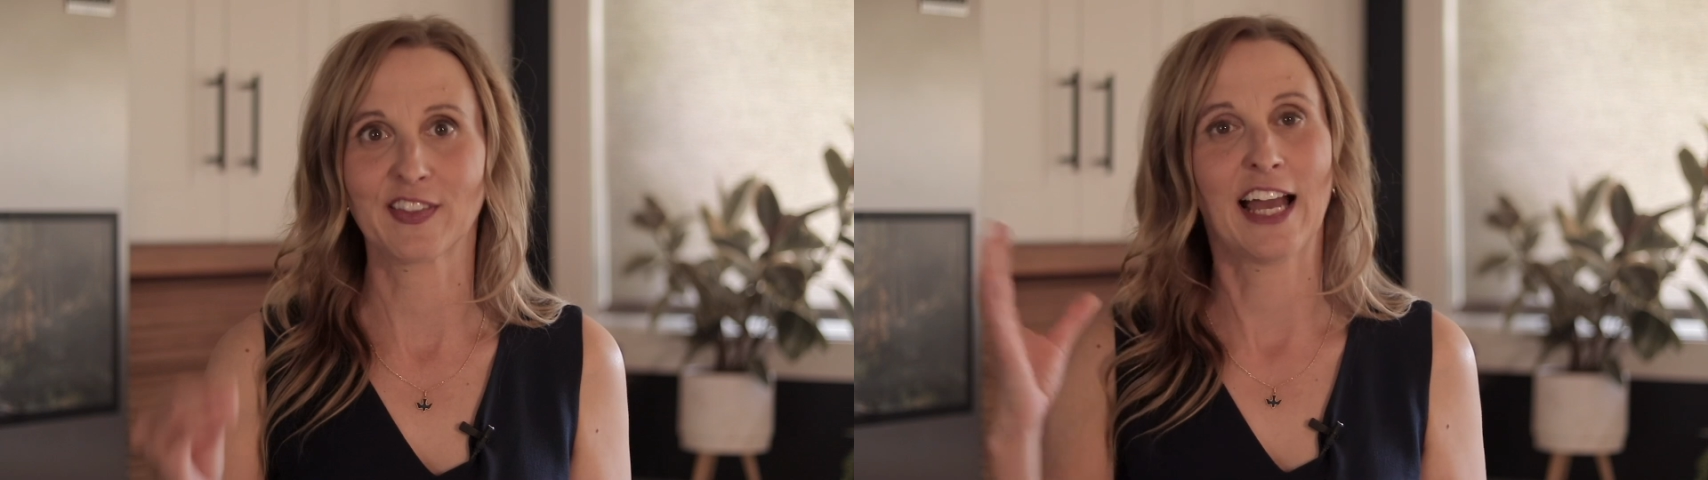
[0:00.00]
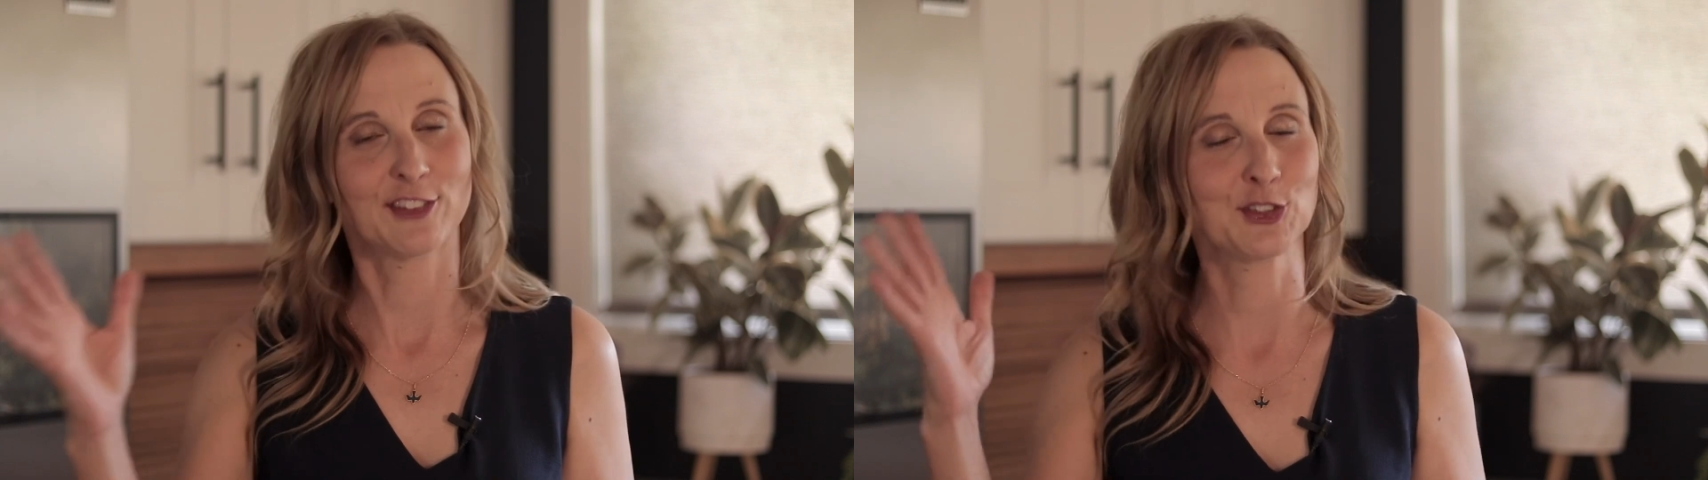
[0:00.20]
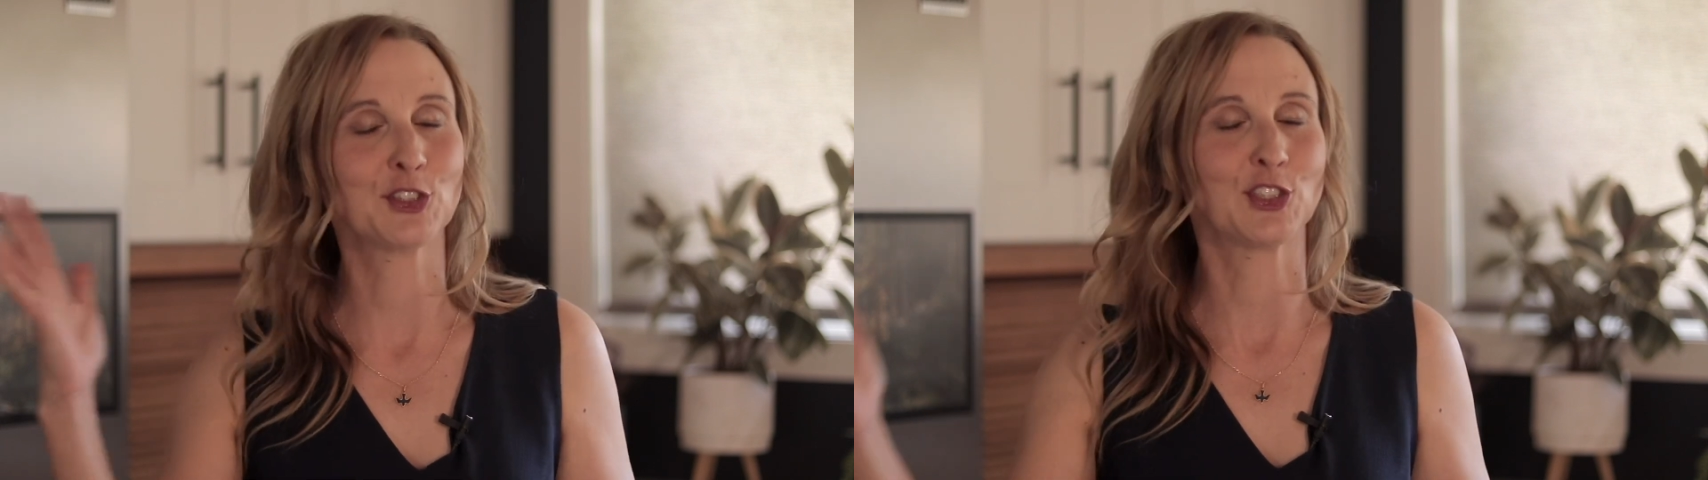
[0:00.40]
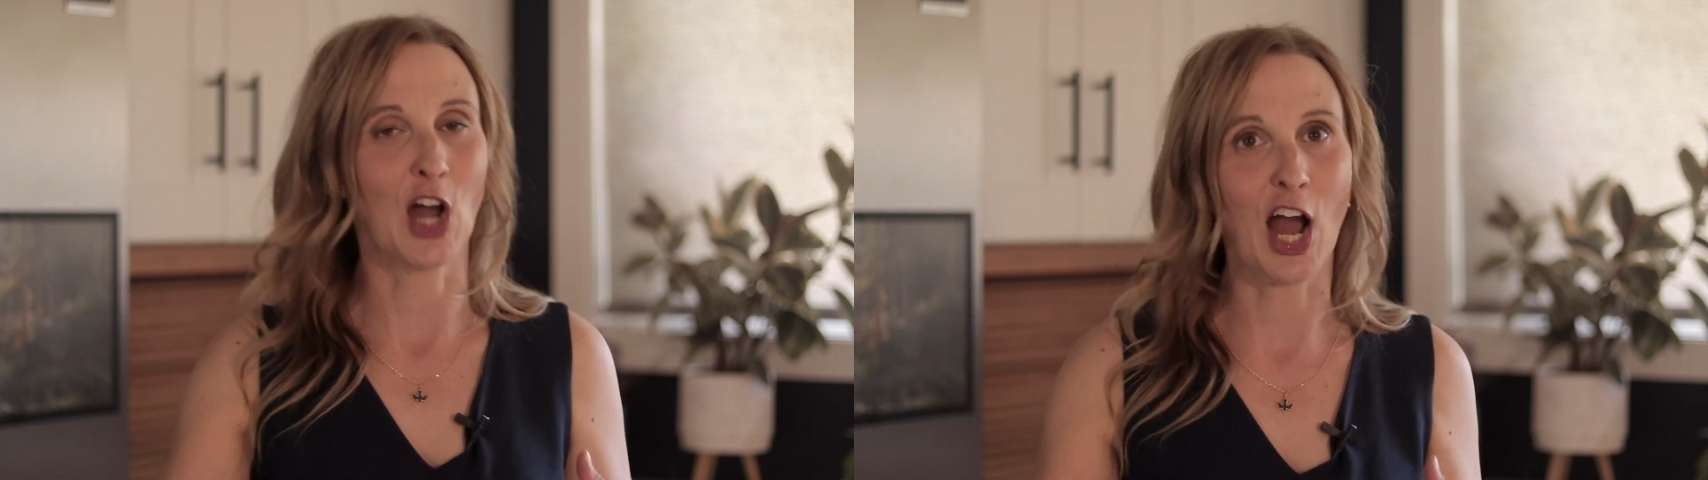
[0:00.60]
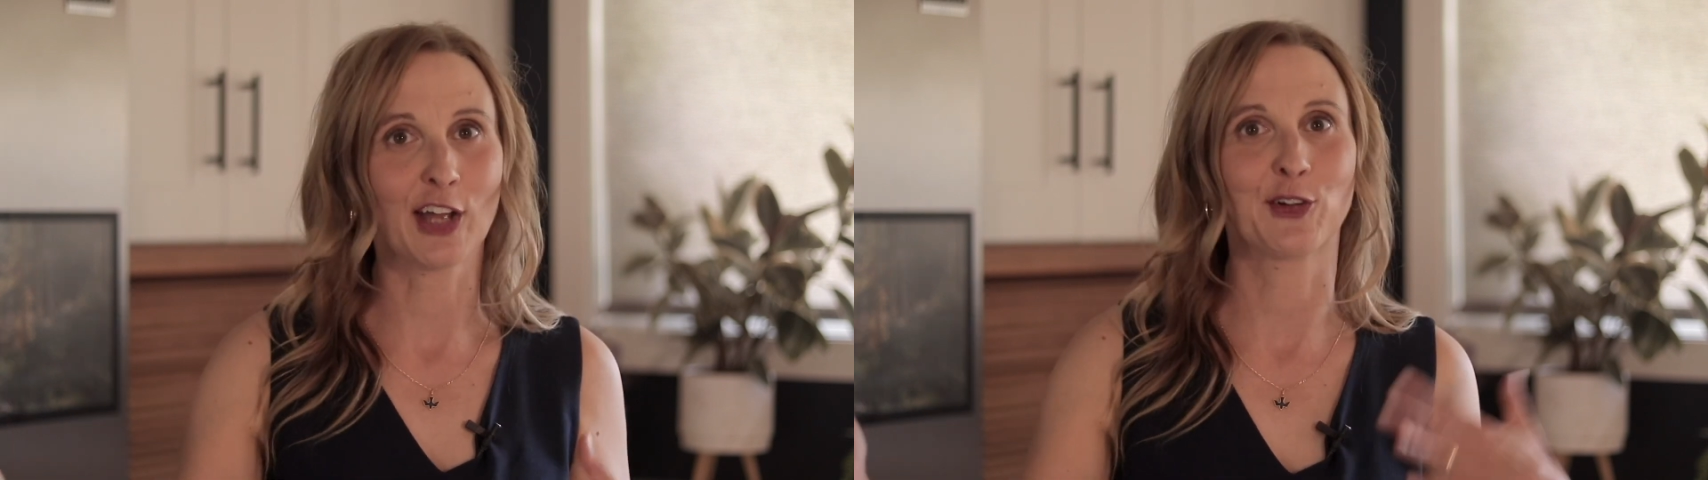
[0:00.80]
that's your
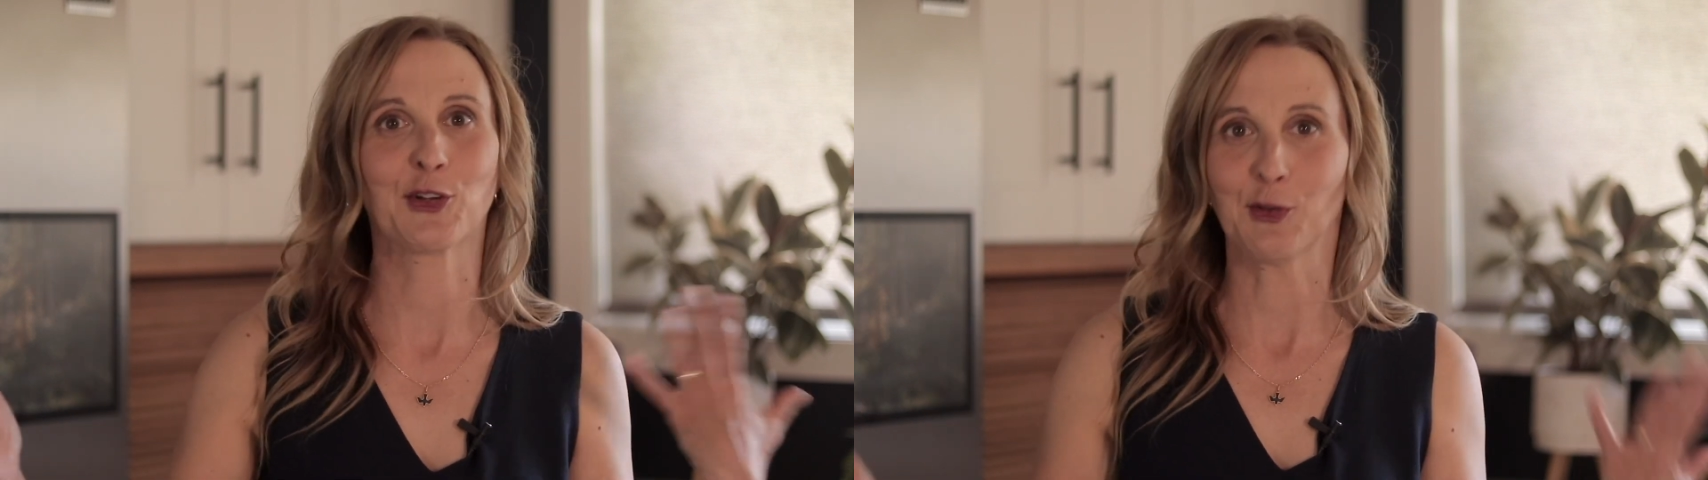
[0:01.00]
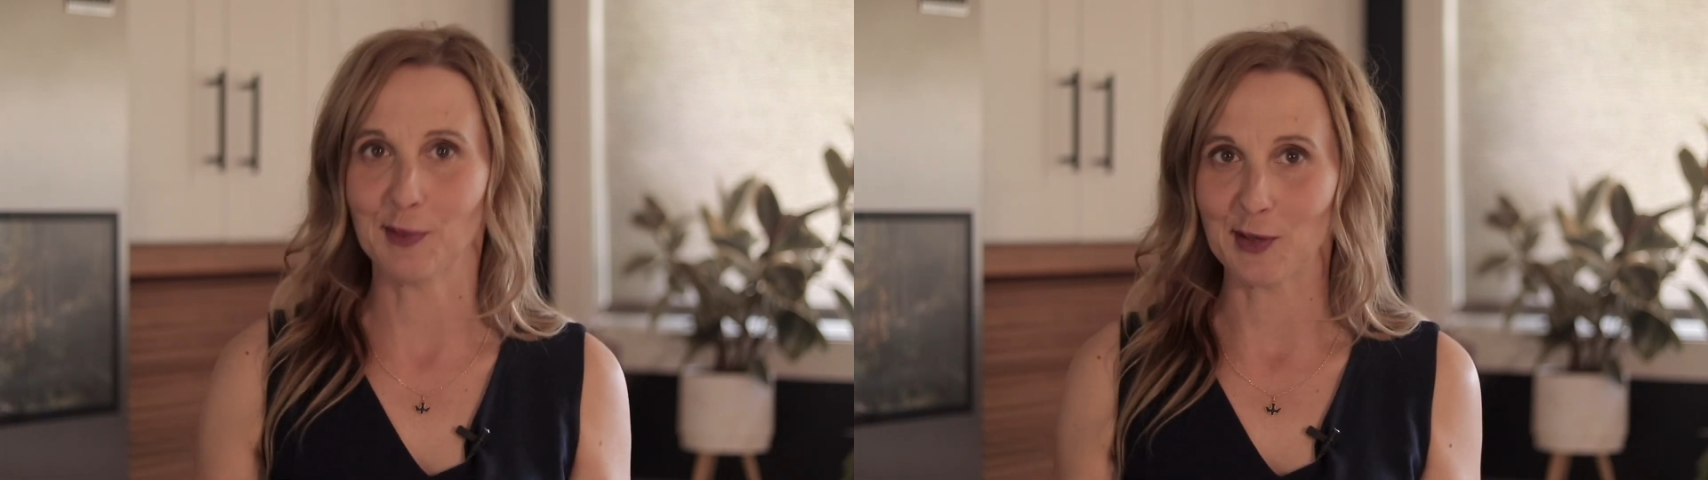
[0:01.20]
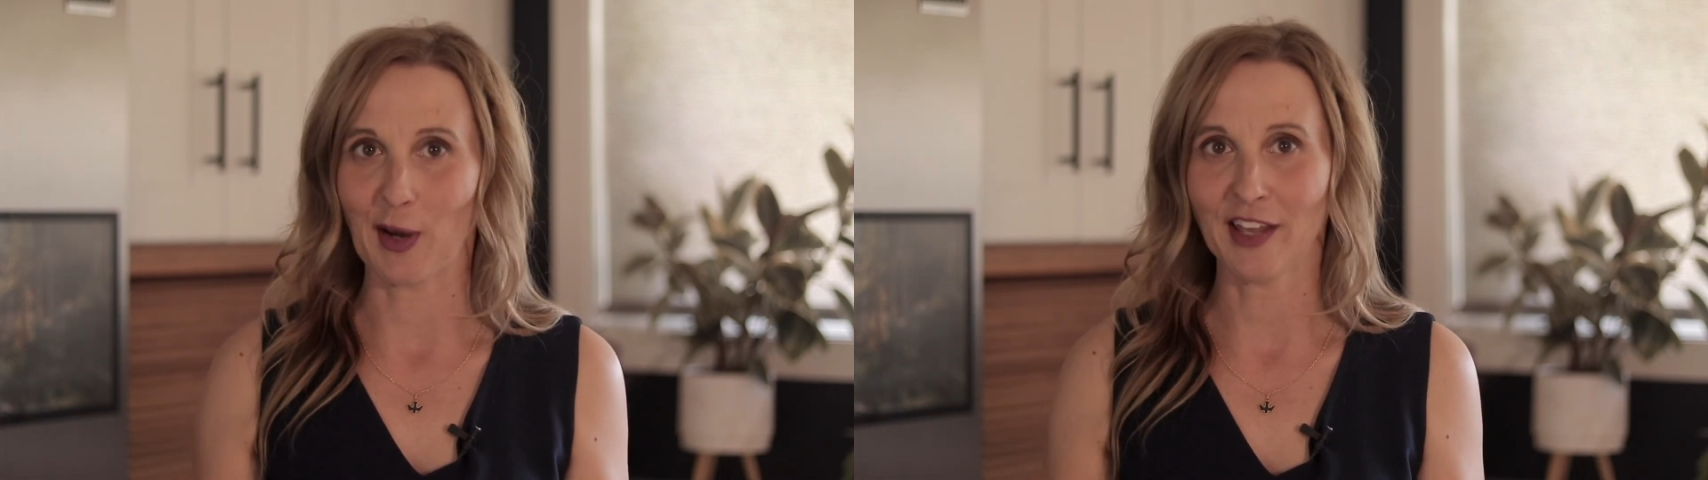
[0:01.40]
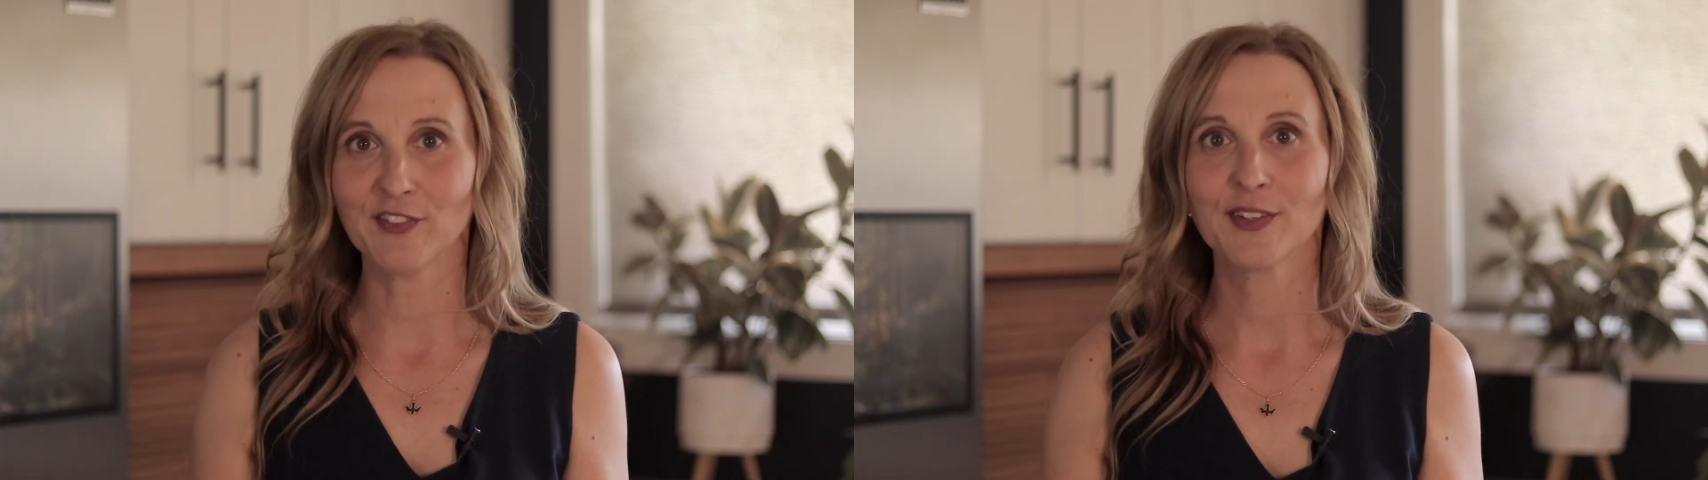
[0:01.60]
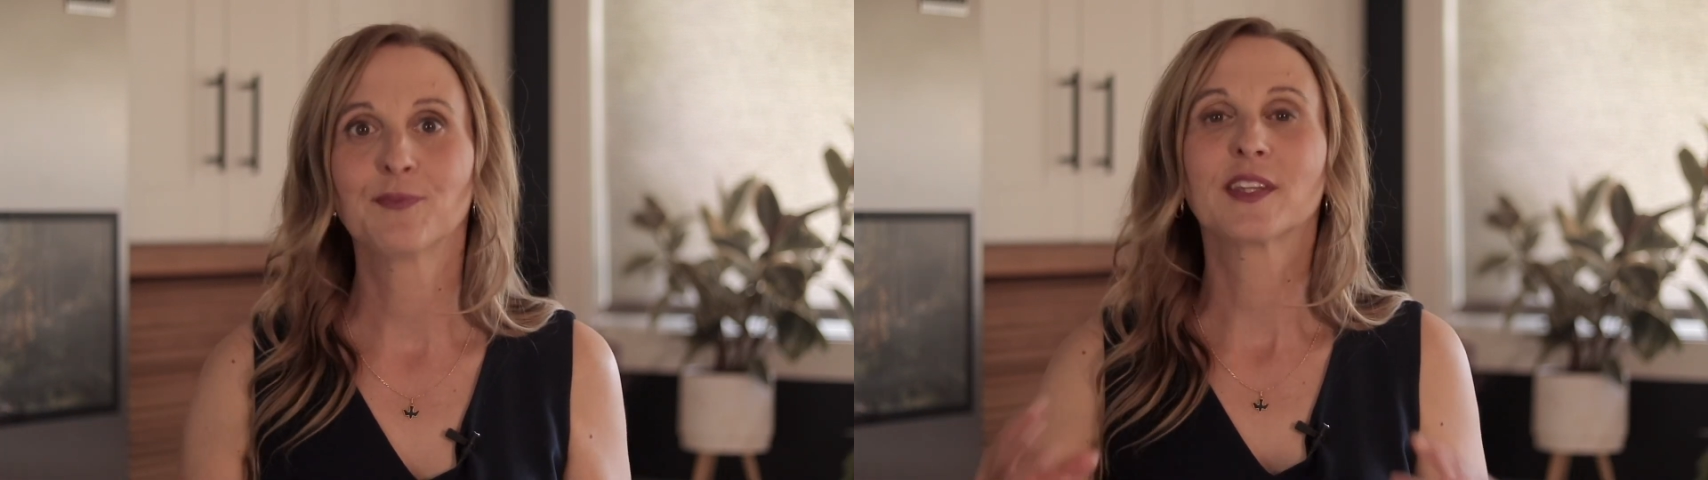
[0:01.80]
doc or your midwife,